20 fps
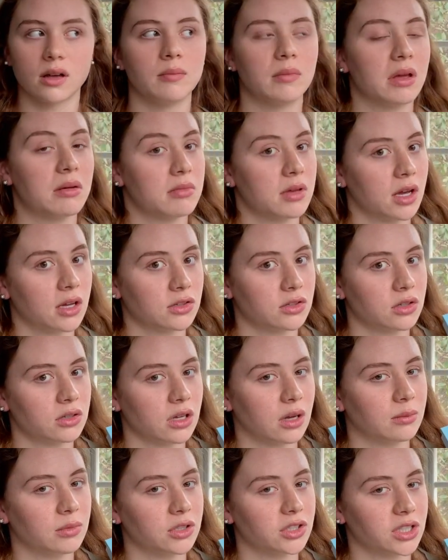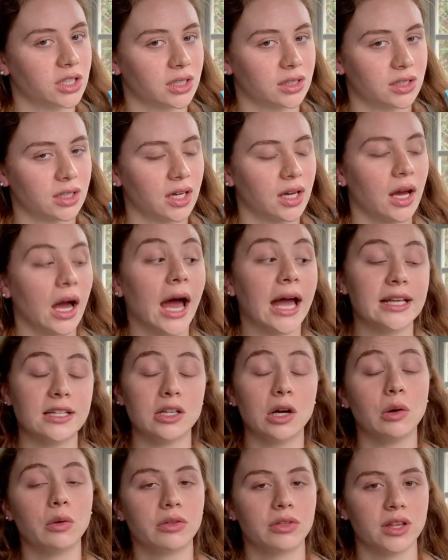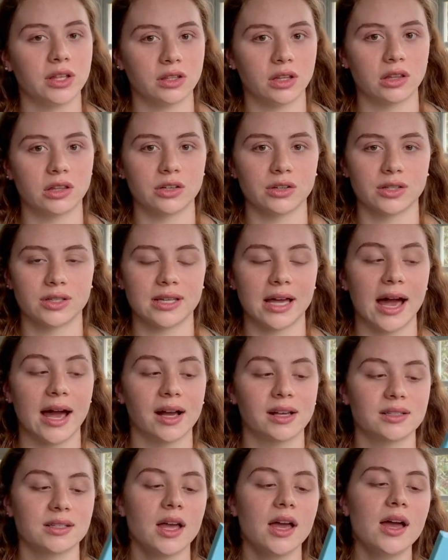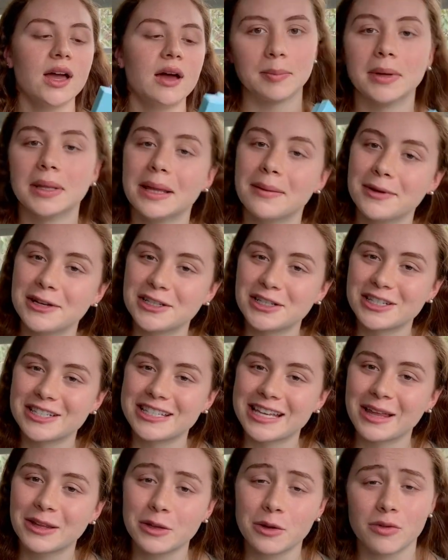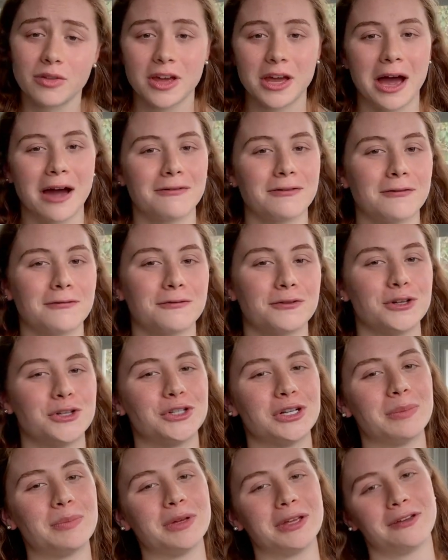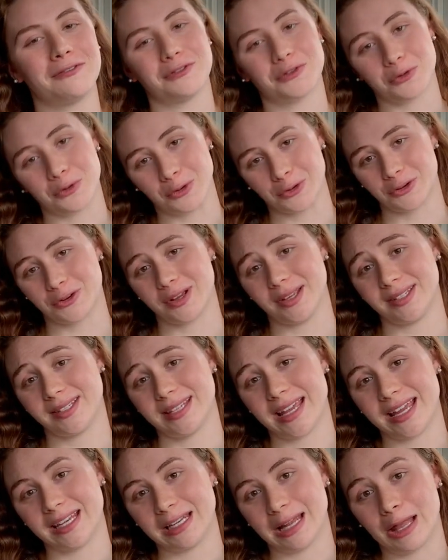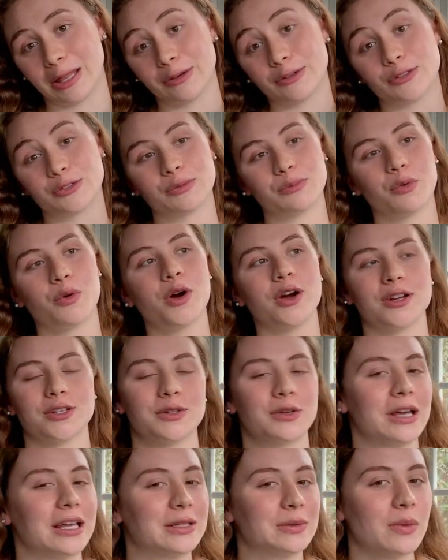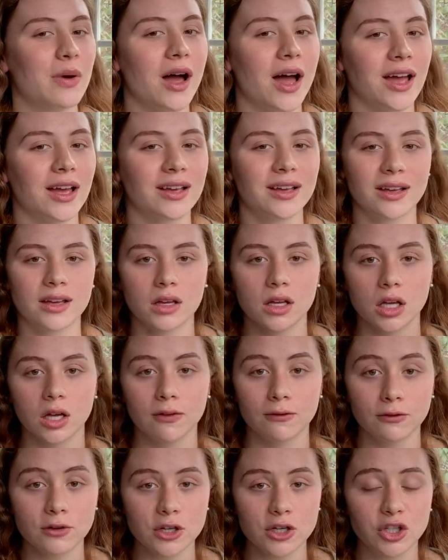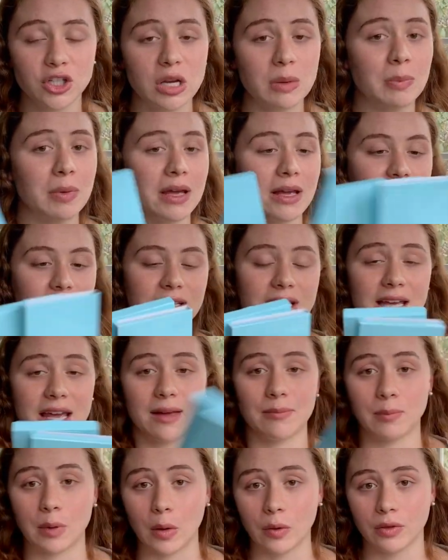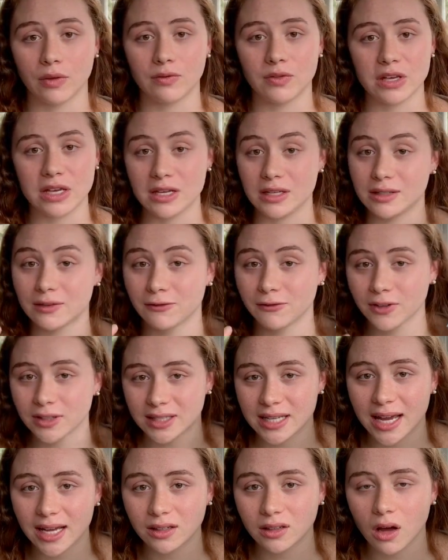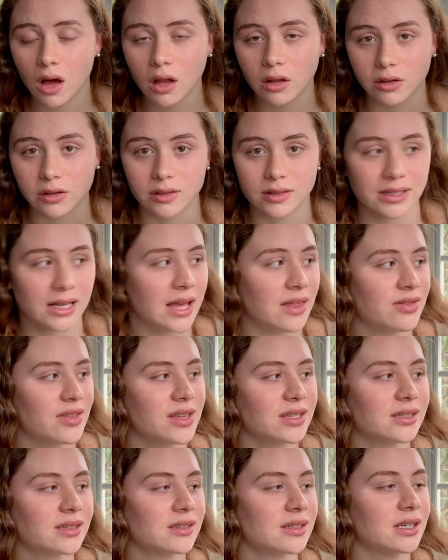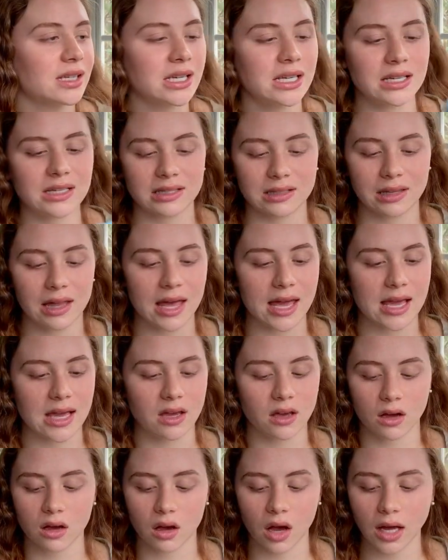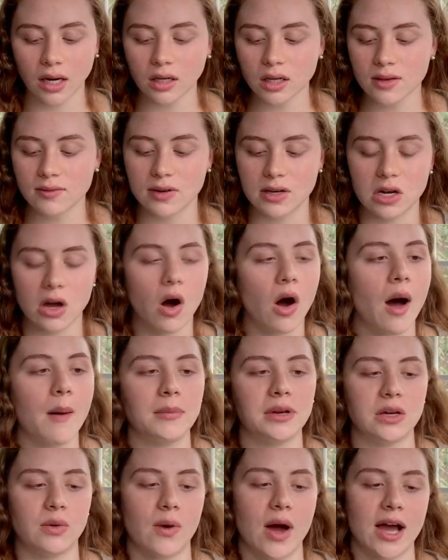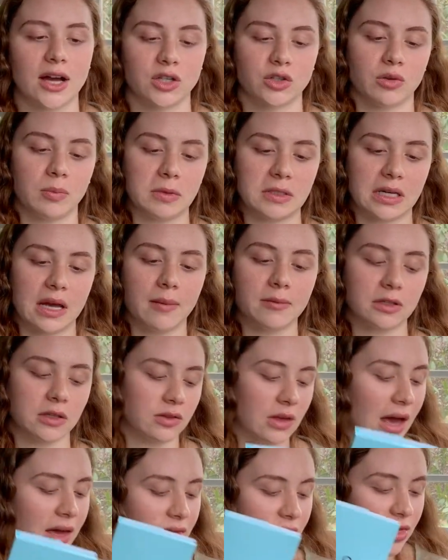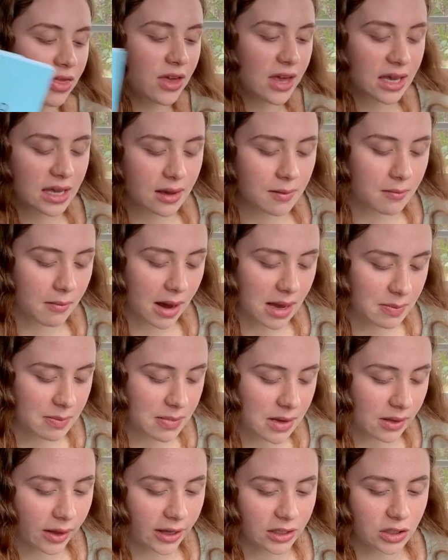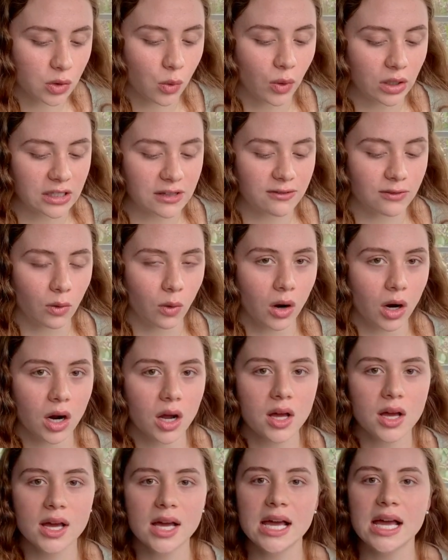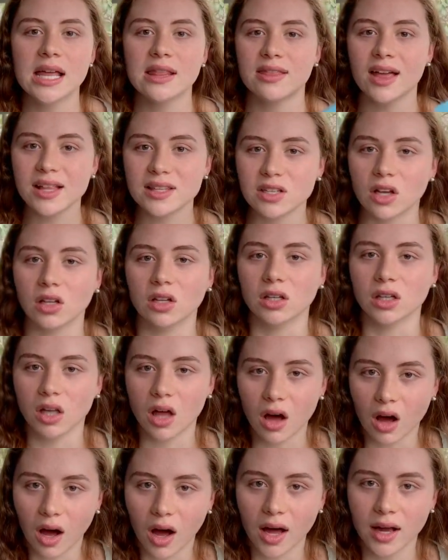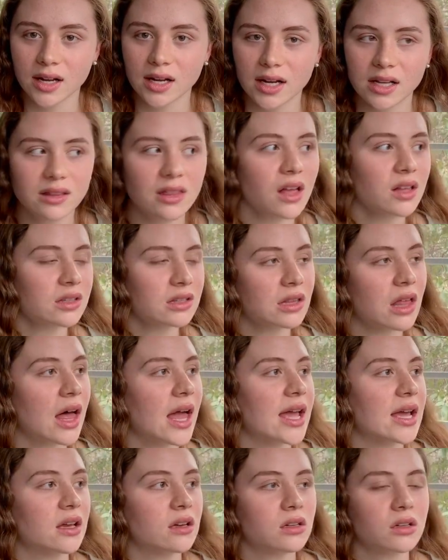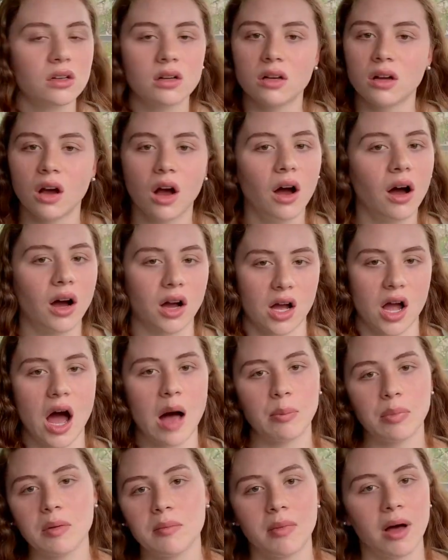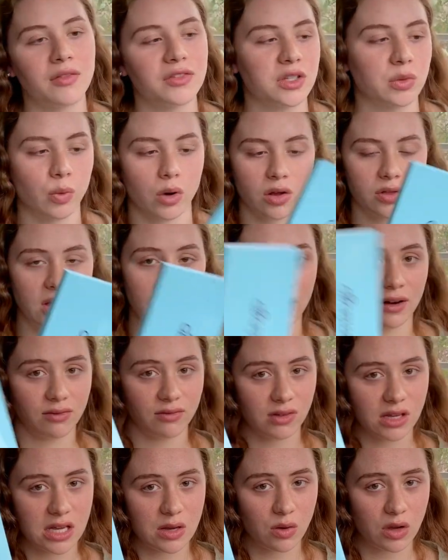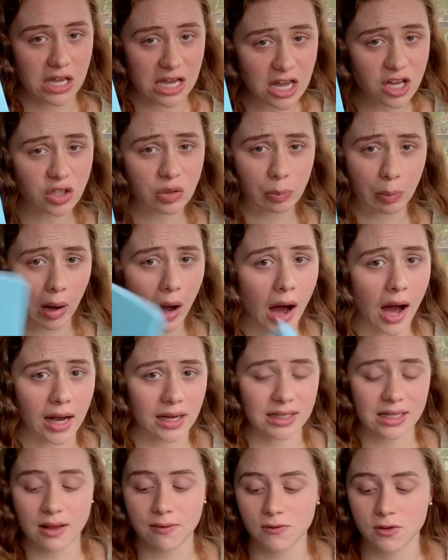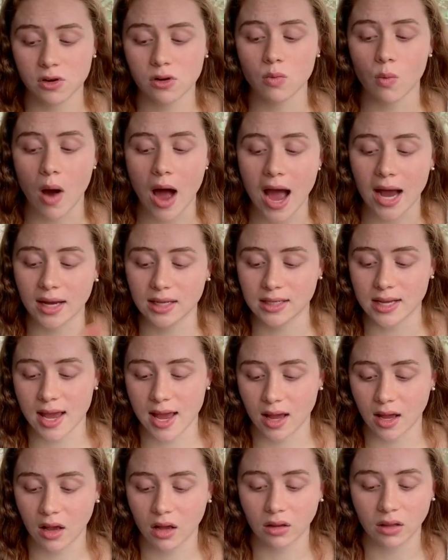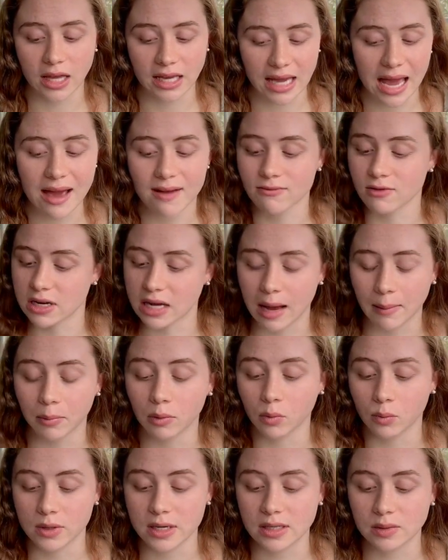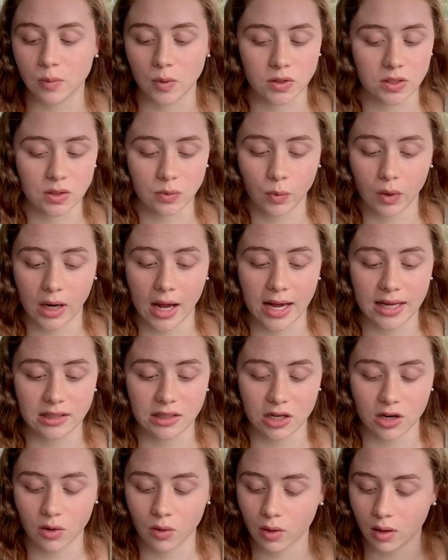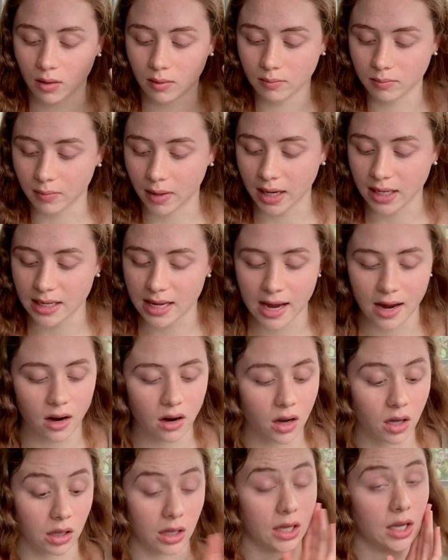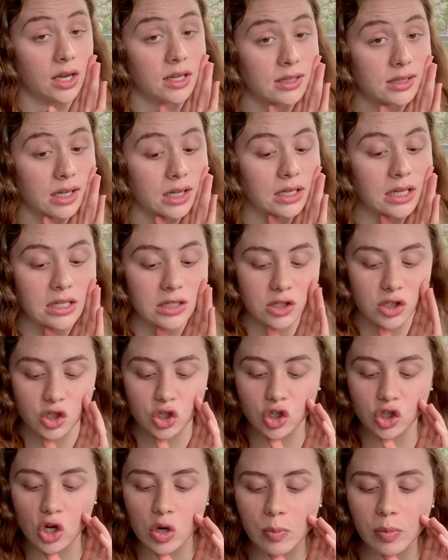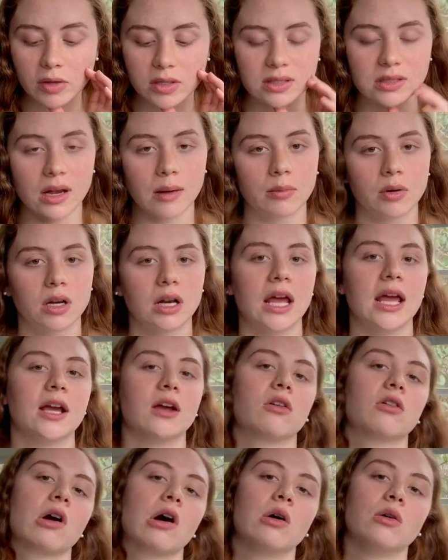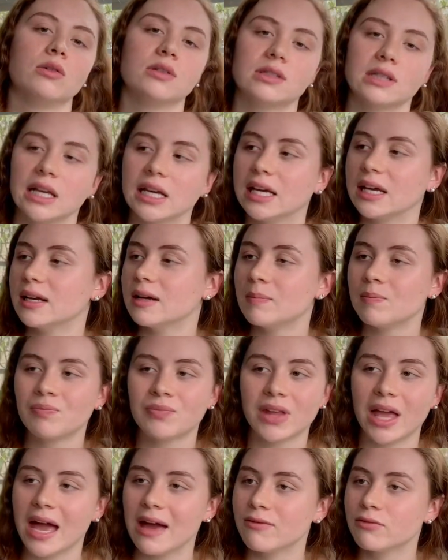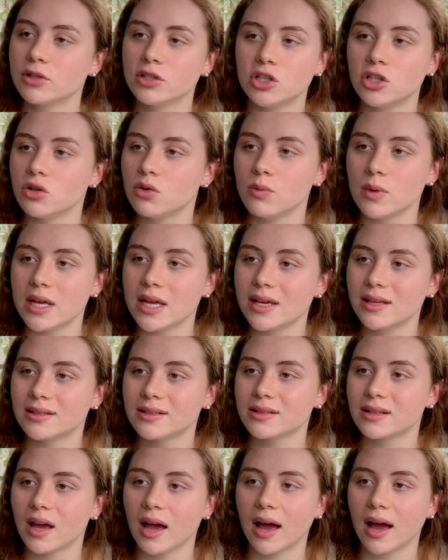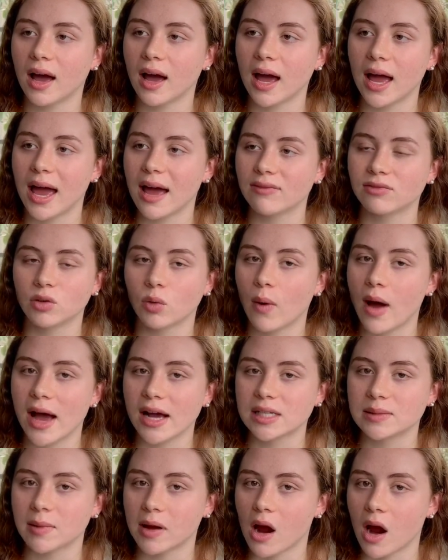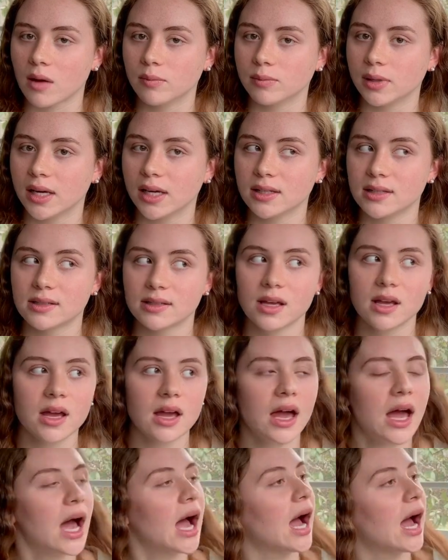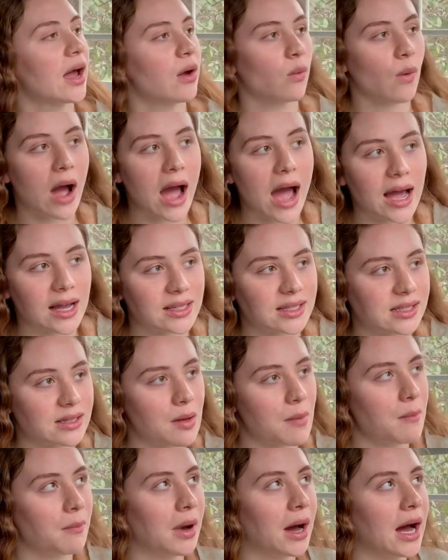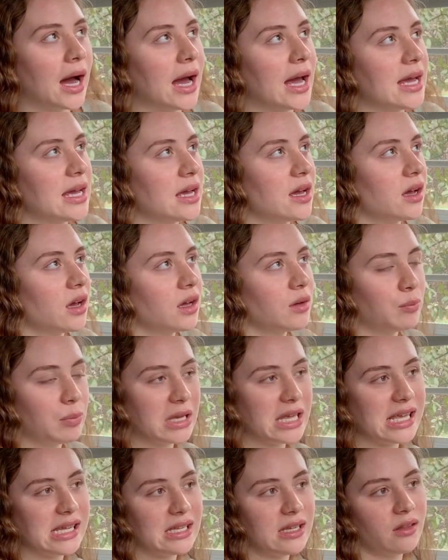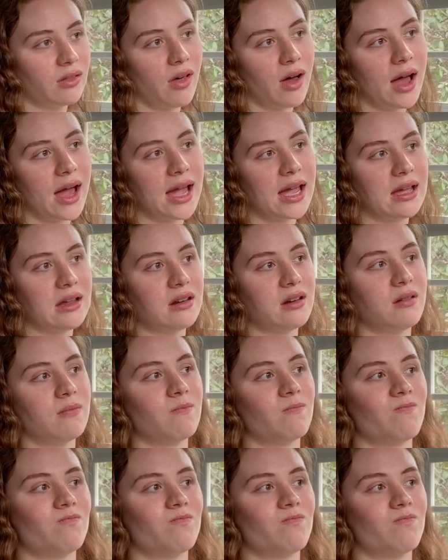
Maybe I should double check that. I don't think that there's tax. But let me just tell you, they offer free shipping if your order is $10 or more. So guess what? Free shipping to get both of these for $10. And this is like, I don't even know how many wax strips it comes with. I think it might be like 24. That's a lot. That's like a couple months worth out of each box if you're waxing like every couple weeks, which is what I do. My hair, like I said, is super stubborn and grows like every 2 weeks. I have to wax my armpits. I wax my bikini line